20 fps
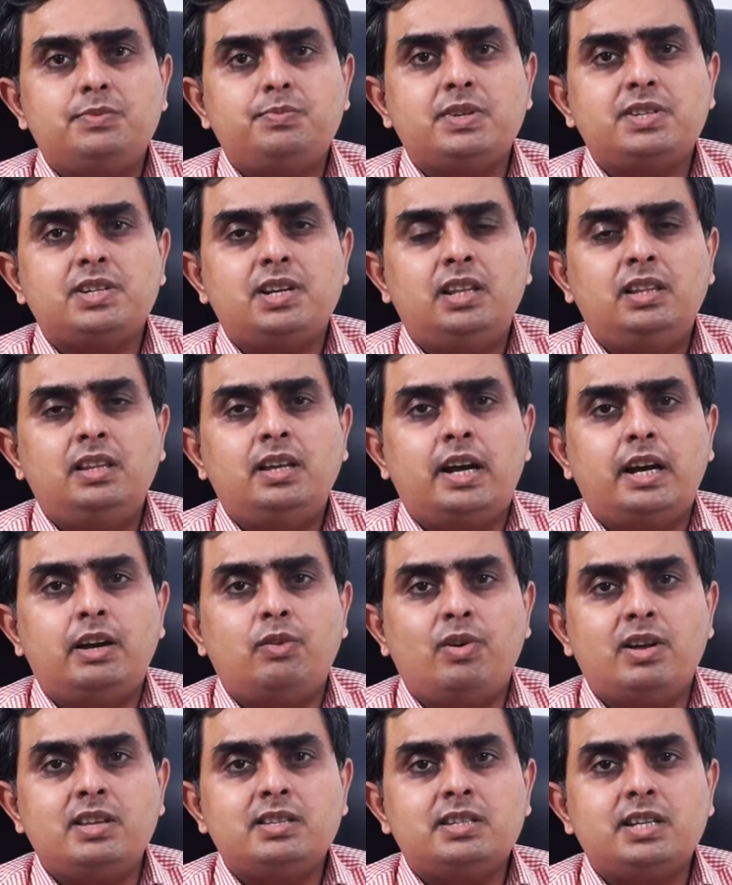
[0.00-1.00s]
especially the
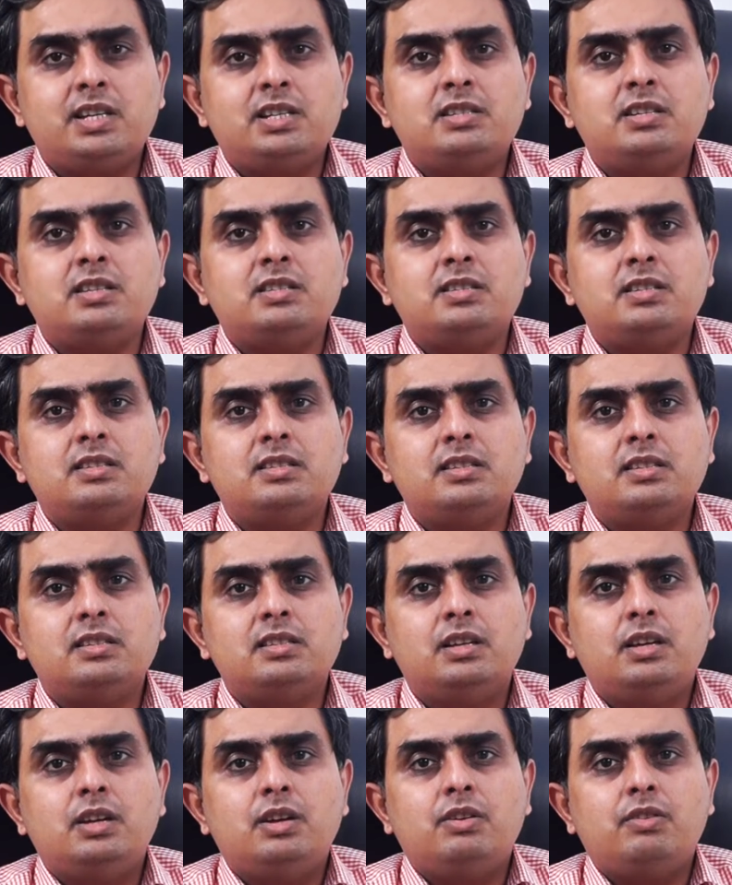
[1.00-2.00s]
advanced stage
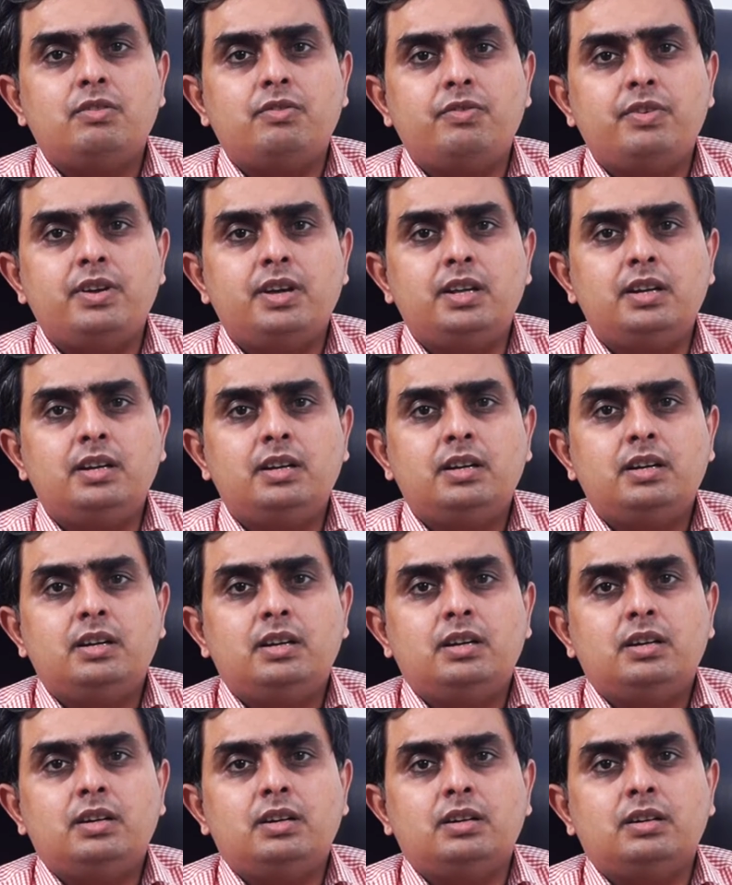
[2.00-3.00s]
diseases where
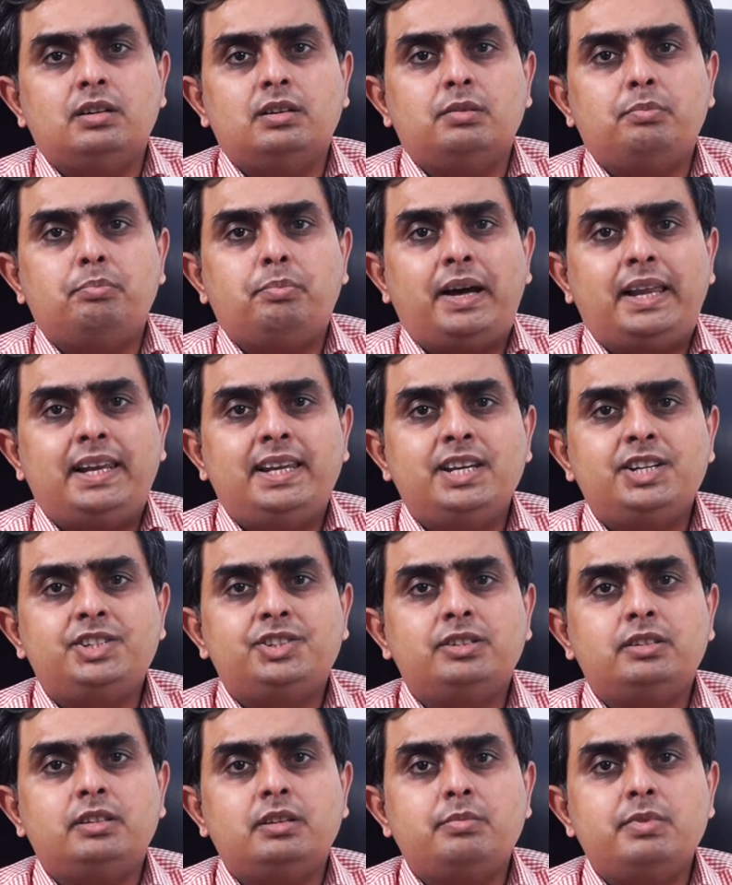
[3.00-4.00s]

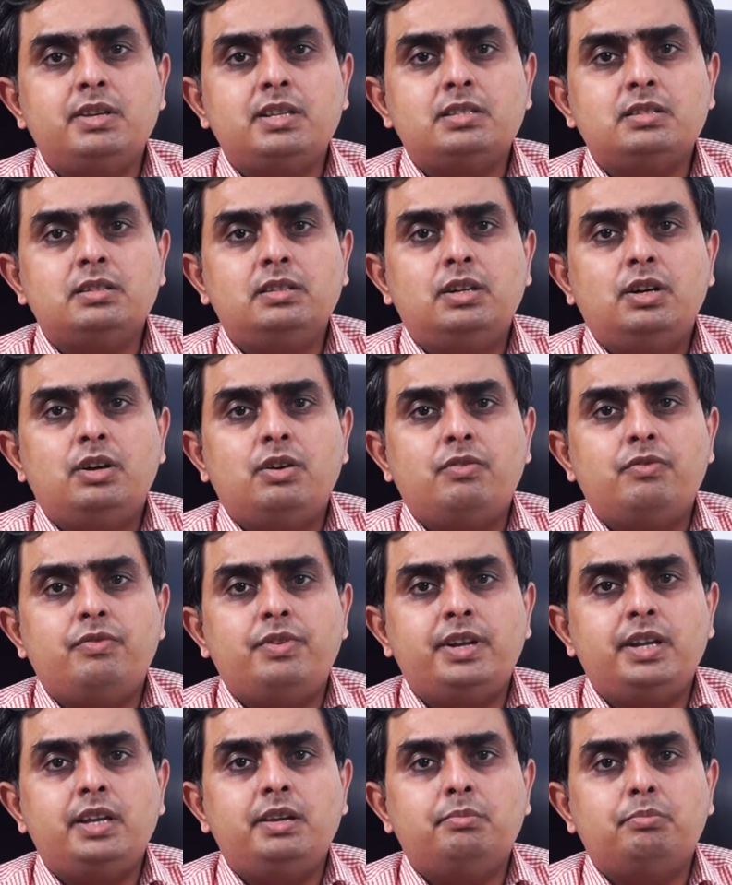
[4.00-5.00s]
palliation remains a
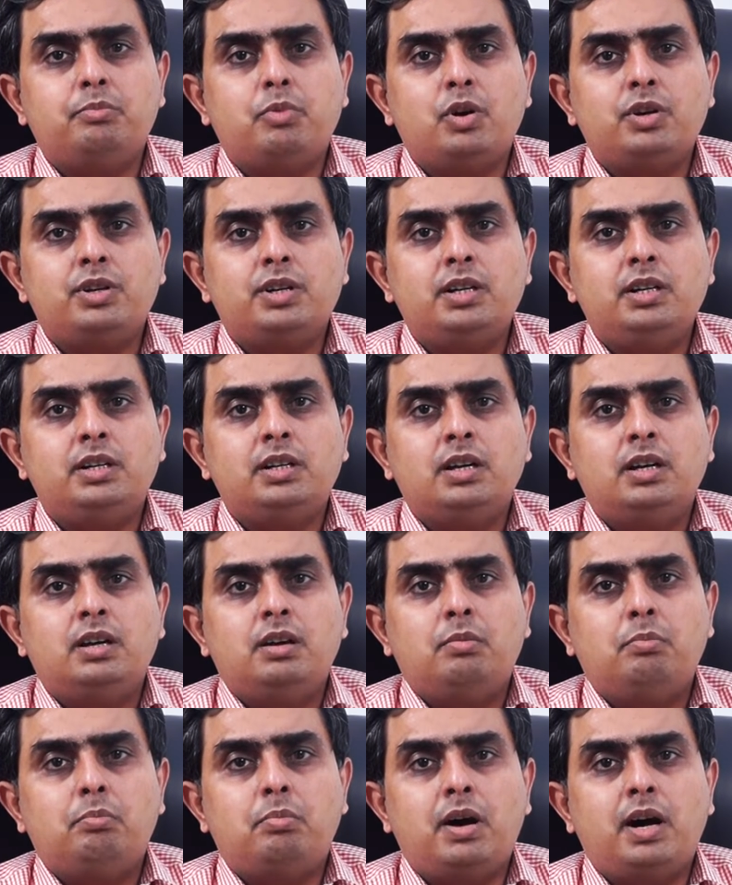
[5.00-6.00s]
very important
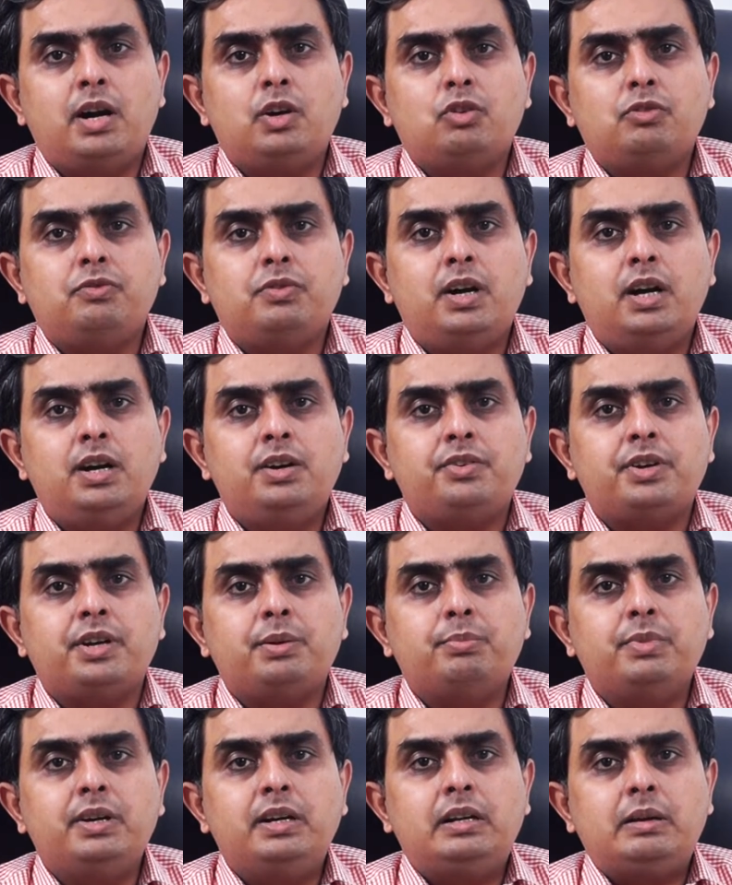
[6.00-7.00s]
part of our
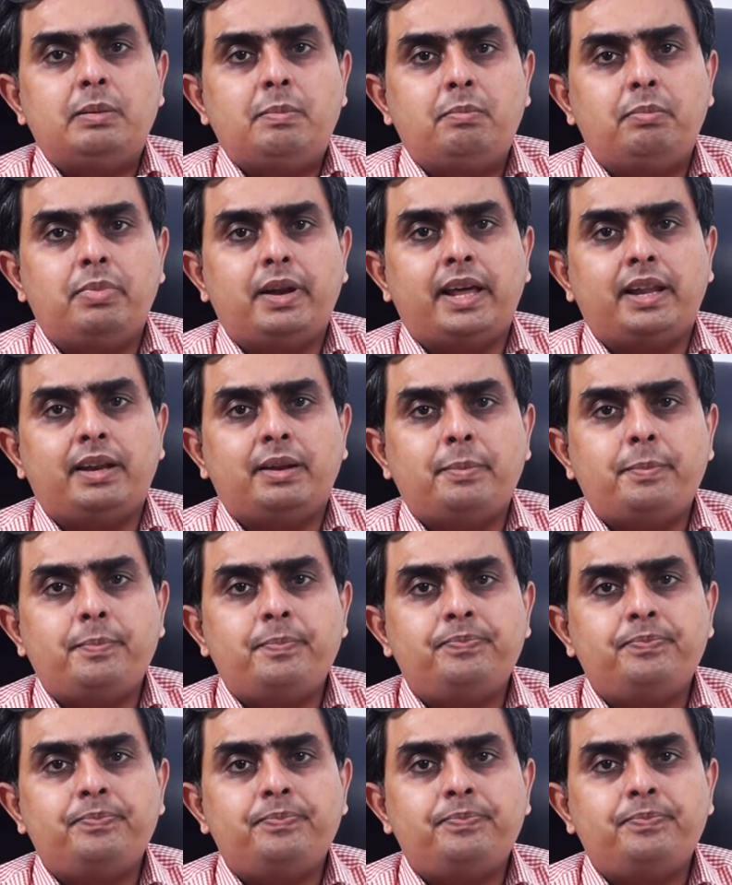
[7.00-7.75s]
treatment plan.